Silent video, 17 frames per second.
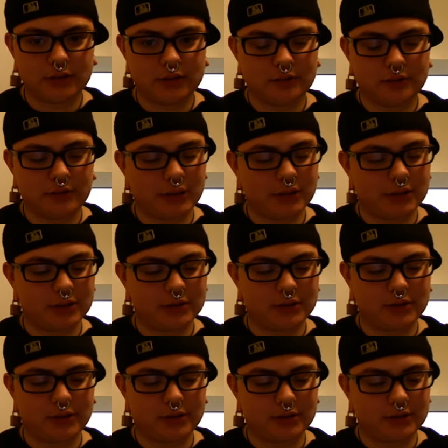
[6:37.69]
Because
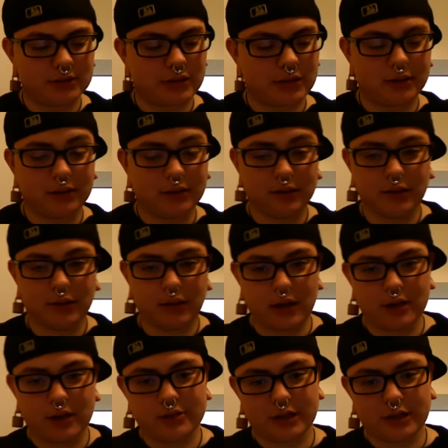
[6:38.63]
there's like a lot
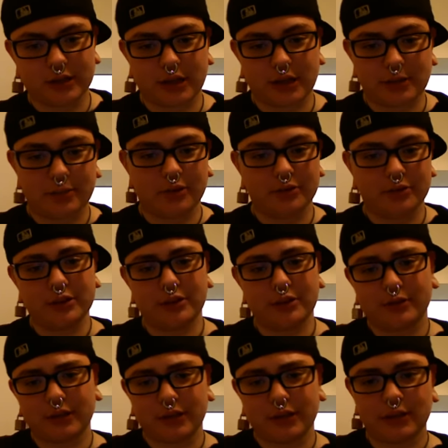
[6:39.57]
of trans guy posts and
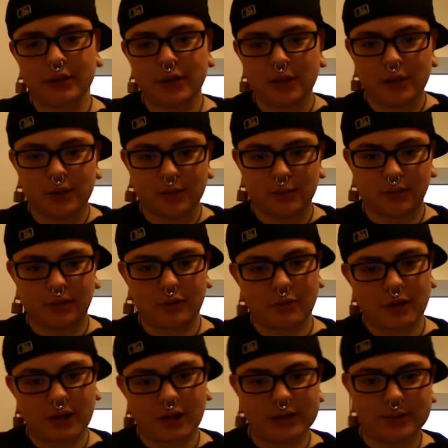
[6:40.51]
everything. But if you
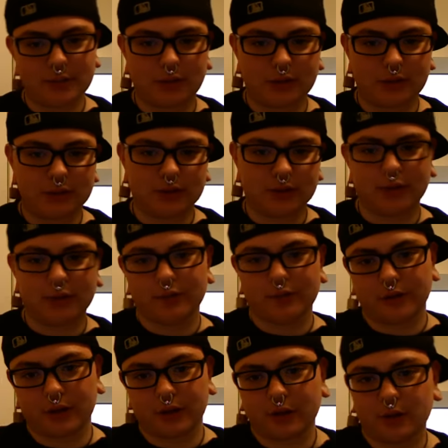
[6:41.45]
want to ask me questions, feel
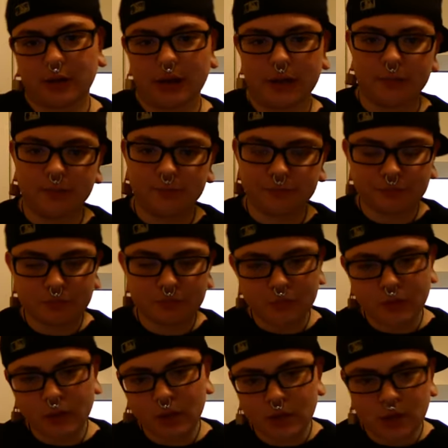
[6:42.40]
free and go ahead.
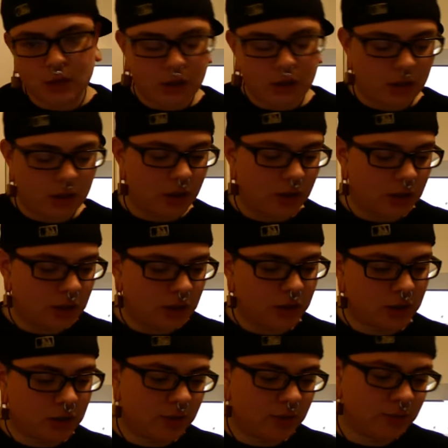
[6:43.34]

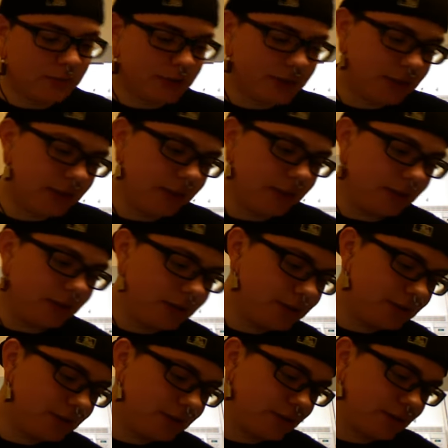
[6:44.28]
Um, let's see.
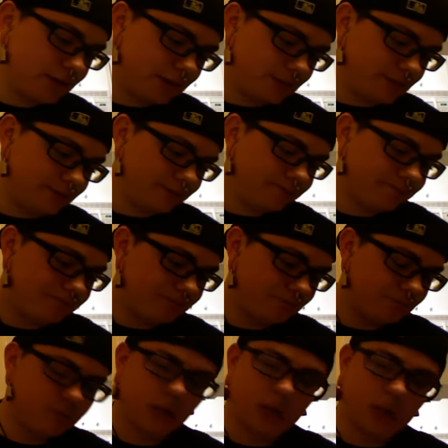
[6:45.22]
Let's
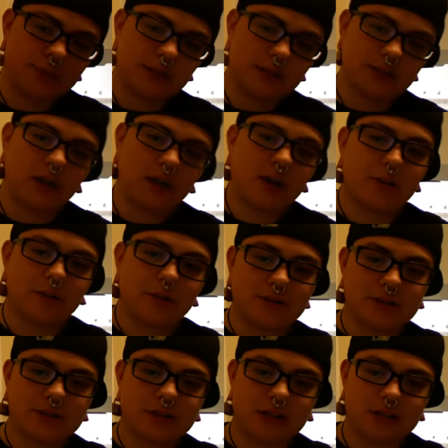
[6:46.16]
I'm done talking about the
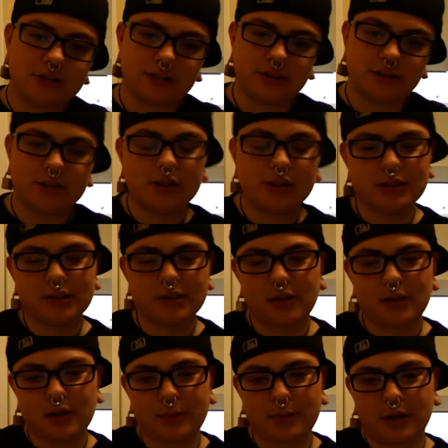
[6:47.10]
changes. Let's
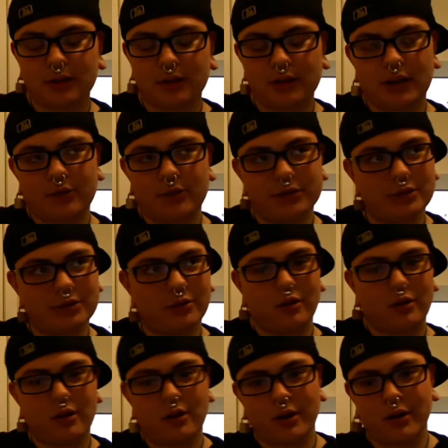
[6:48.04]
talk about like what's going
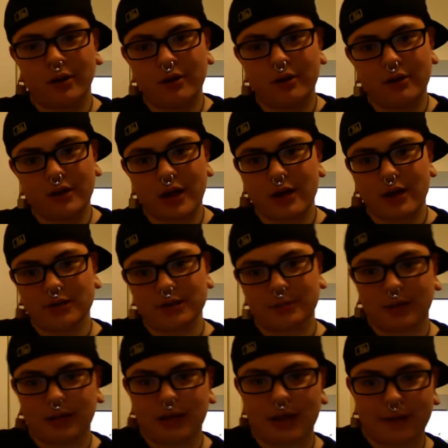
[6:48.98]
on else in my
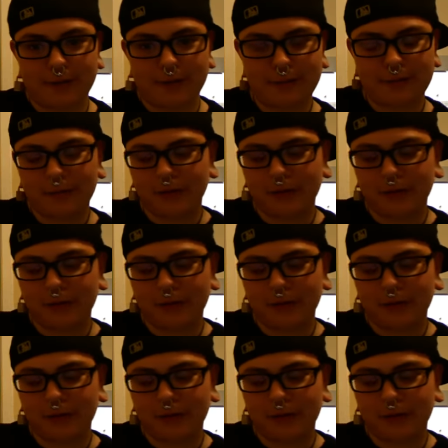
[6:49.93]
life.